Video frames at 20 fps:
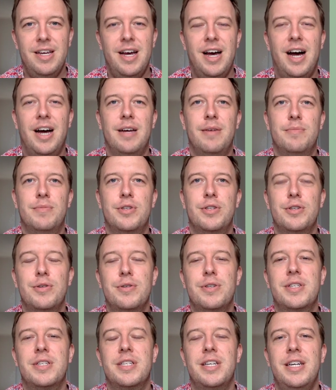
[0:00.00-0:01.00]
I am so
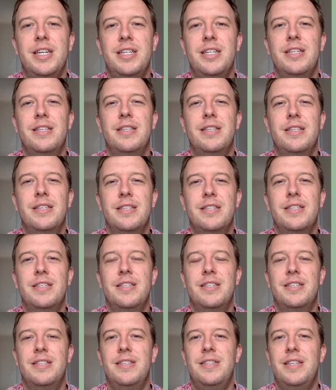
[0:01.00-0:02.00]
excited. This
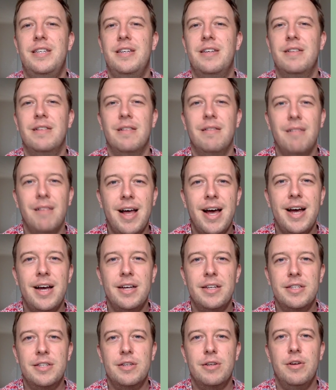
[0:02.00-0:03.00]
is the
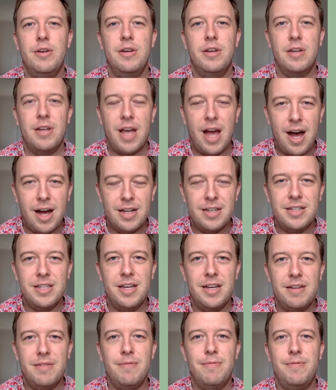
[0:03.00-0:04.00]
last
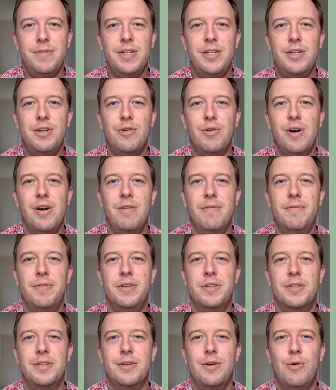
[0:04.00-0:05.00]
content video of
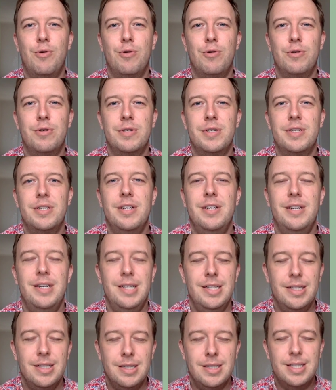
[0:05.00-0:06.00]
this course.
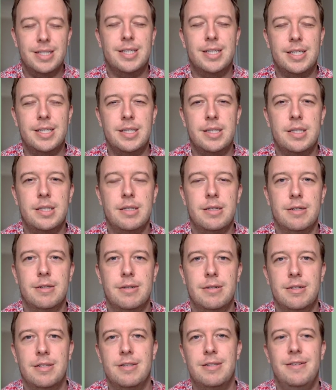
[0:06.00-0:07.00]
Let's get
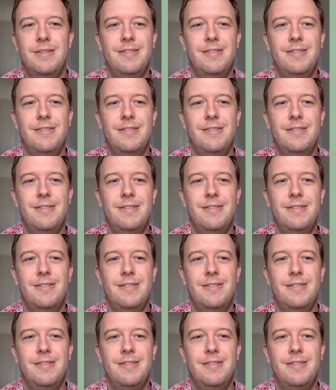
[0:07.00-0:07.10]
started.